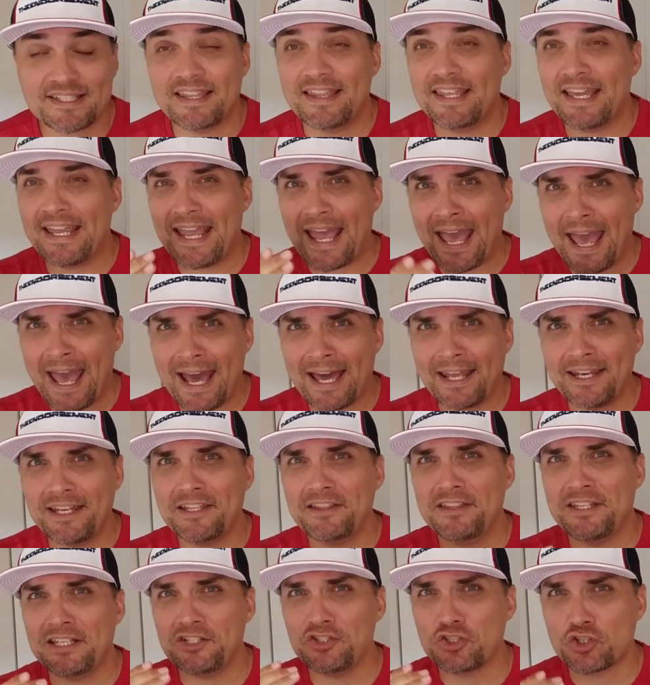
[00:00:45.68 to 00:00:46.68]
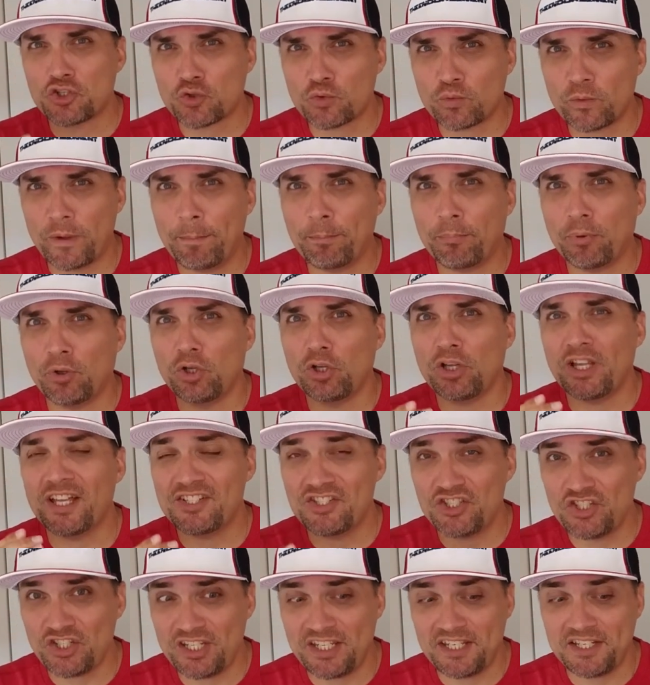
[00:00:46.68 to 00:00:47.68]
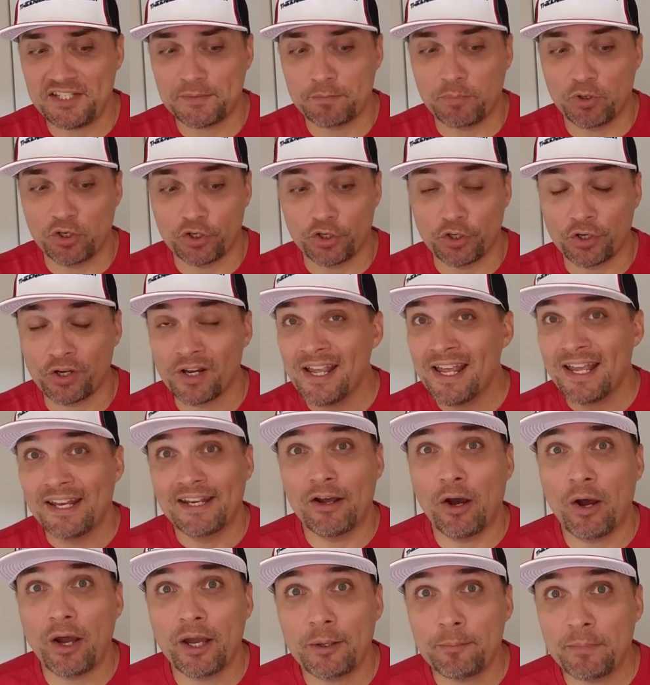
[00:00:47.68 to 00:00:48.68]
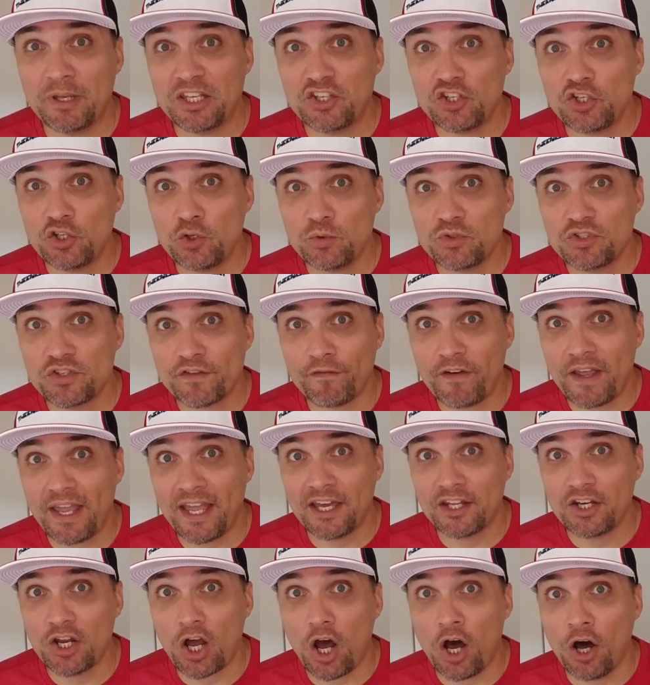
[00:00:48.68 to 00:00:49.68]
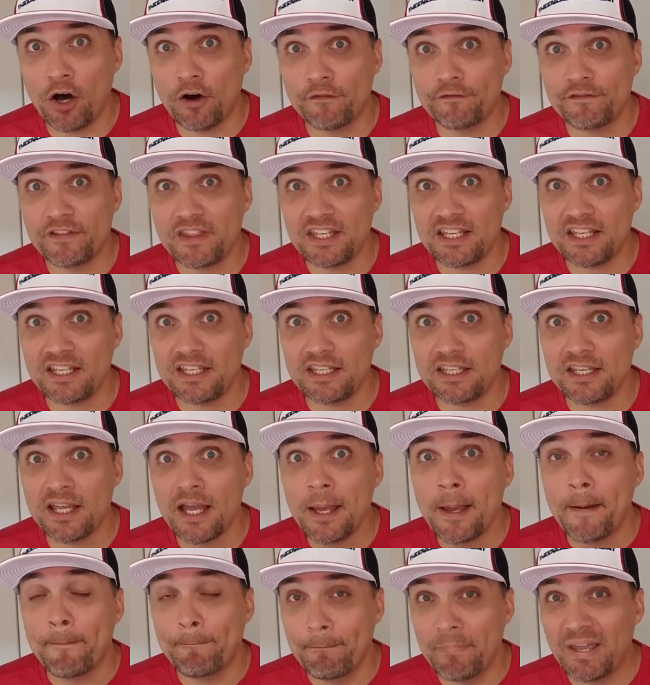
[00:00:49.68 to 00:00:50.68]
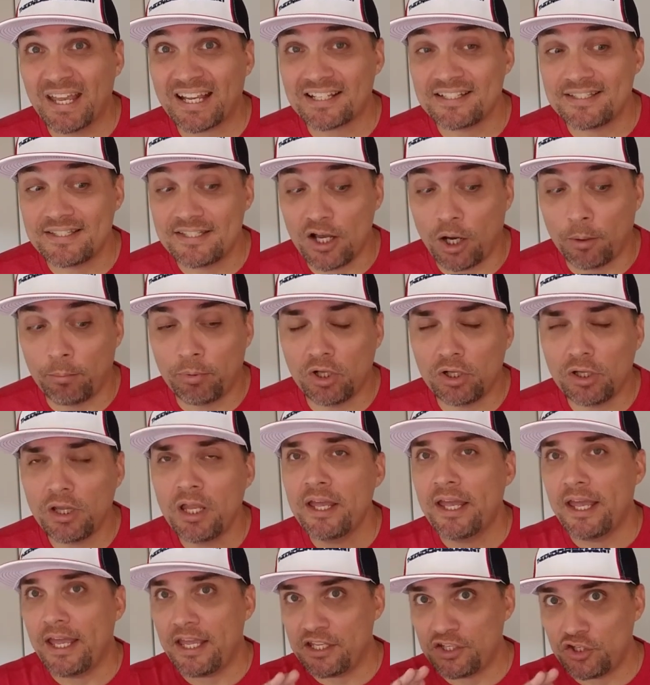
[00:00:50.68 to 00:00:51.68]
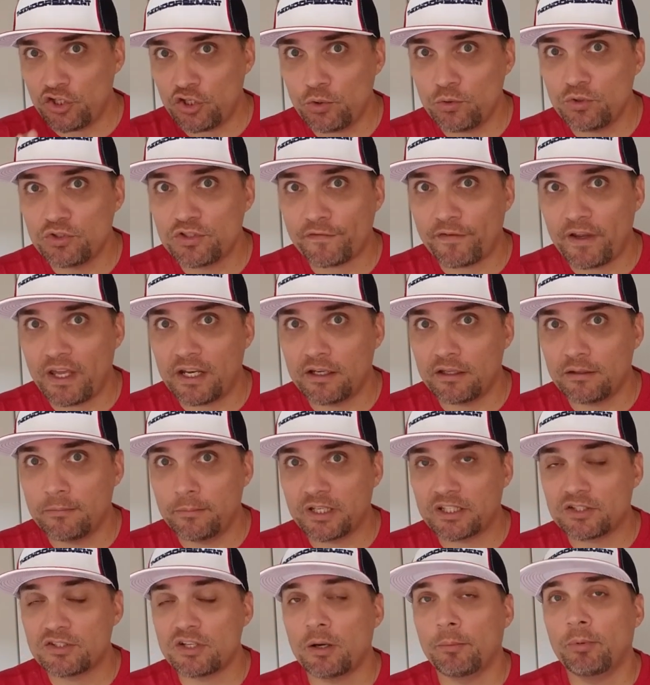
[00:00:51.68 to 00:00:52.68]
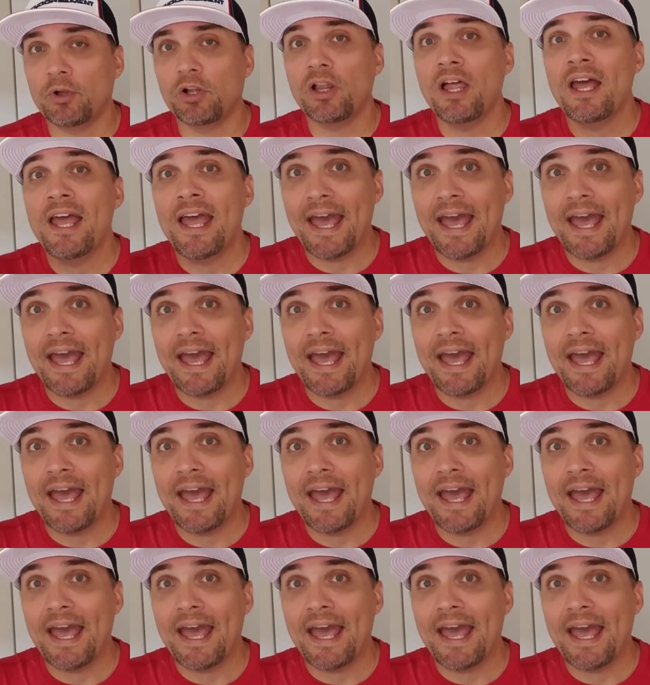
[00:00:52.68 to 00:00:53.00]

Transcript: they added the triple cheeseburger. Now, I'm a huge fan of the McDouble, a huge fan of the McDouble.